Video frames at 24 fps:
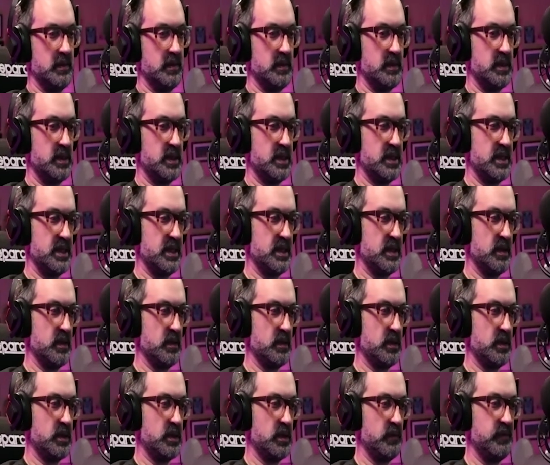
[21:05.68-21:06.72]
how
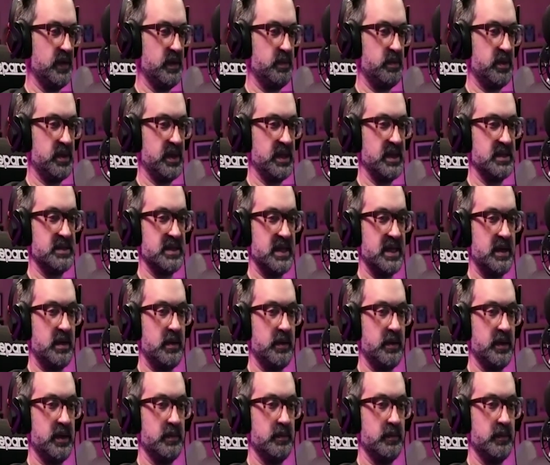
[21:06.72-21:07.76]
COVID plays out
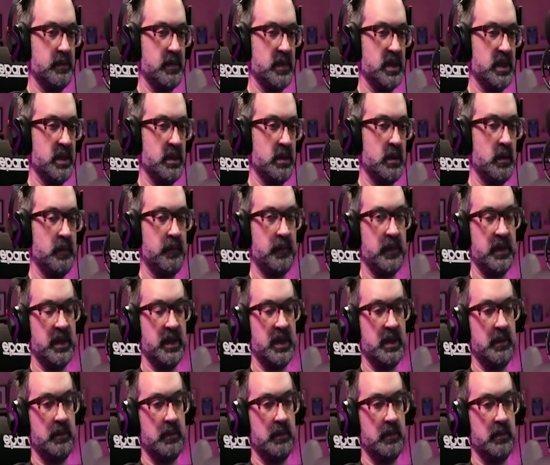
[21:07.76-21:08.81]
and and
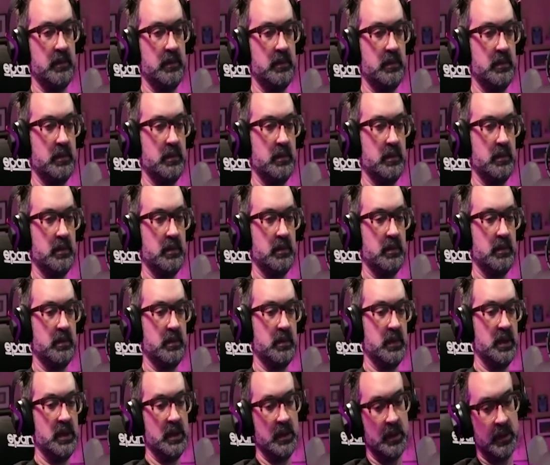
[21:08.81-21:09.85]
hopefully,
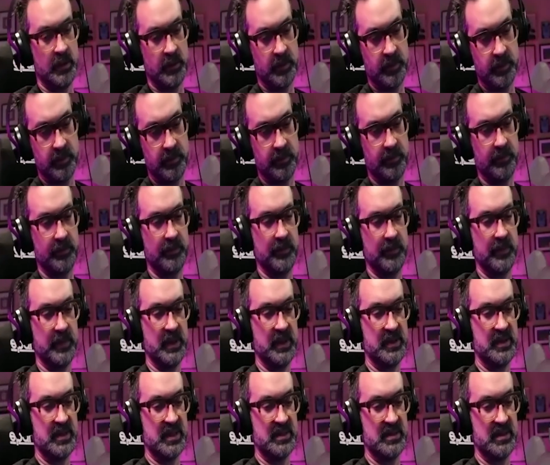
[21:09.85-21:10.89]
you know, it
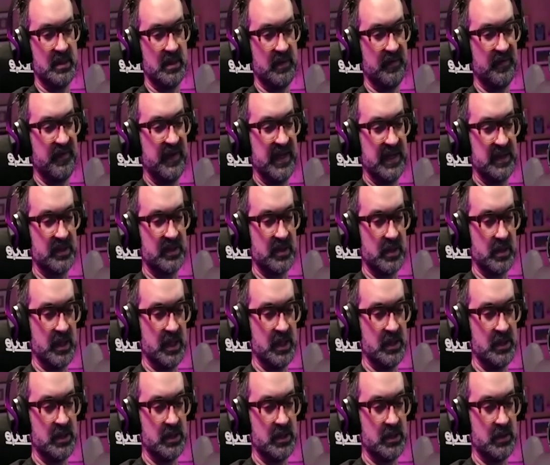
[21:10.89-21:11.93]
doesn't affect our
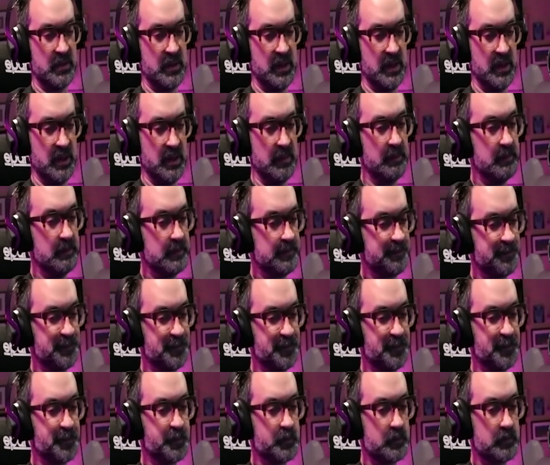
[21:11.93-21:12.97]
industry
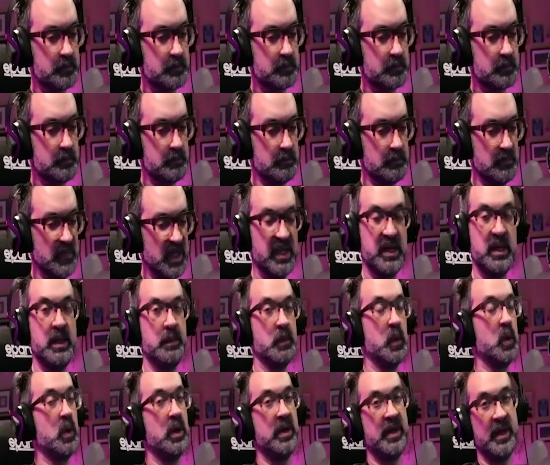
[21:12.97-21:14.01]
any
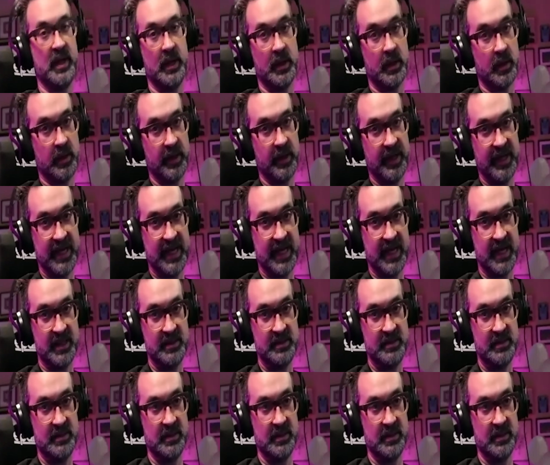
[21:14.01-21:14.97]
more than it already has,